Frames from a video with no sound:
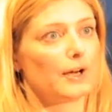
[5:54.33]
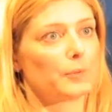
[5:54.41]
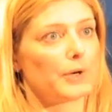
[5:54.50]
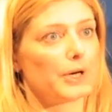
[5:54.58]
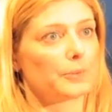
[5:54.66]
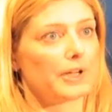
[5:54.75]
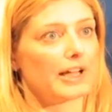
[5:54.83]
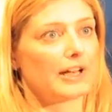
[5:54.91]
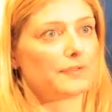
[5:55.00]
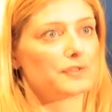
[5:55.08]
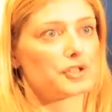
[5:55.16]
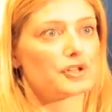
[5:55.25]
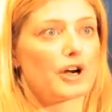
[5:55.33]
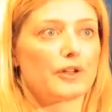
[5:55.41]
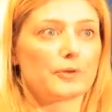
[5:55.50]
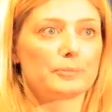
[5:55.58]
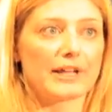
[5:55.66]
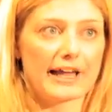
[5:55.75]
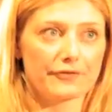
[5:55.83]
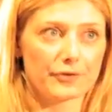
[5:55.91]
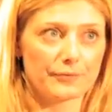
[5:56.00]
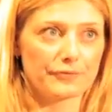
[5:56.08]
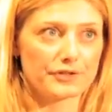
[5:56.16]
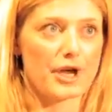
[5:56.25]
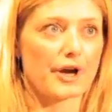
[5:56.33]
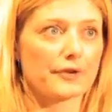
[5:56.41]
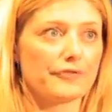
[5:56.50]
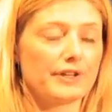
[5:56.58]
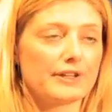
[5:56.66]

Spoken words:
where we kind of just called it platform photography,